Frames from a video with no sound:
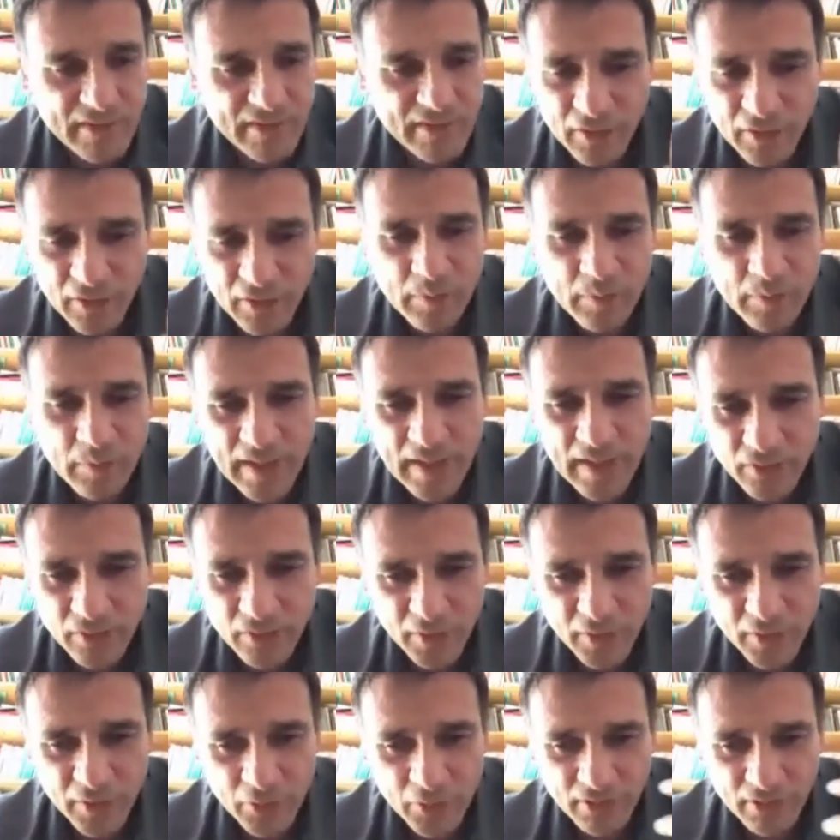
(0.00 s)
because you can
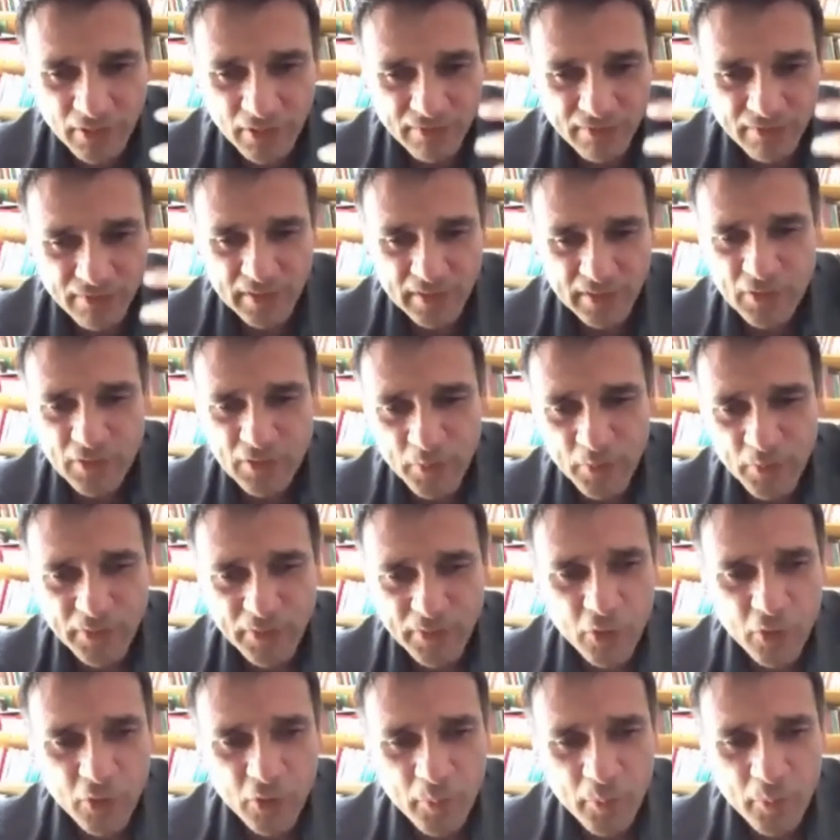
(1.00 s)
sometimes find even in
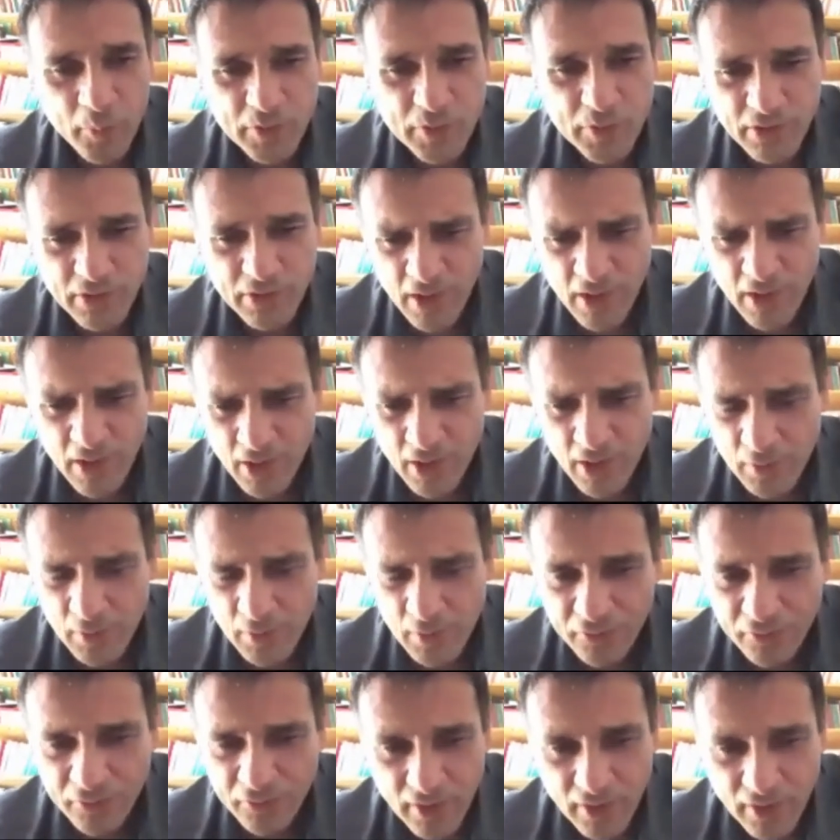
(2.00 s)
Beethoven or even some
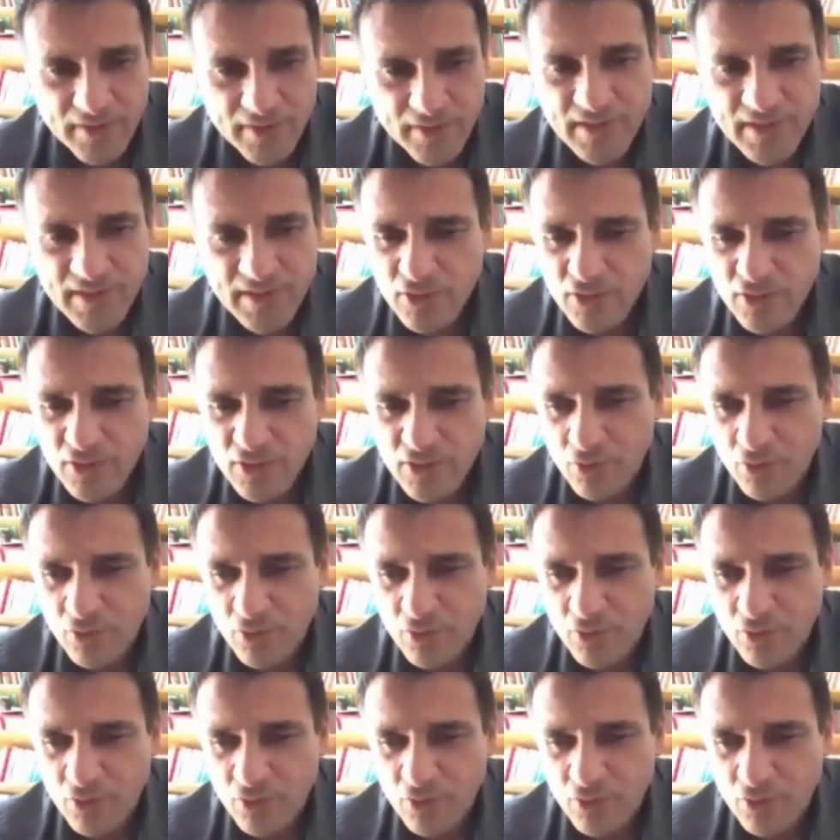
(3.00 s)
other composer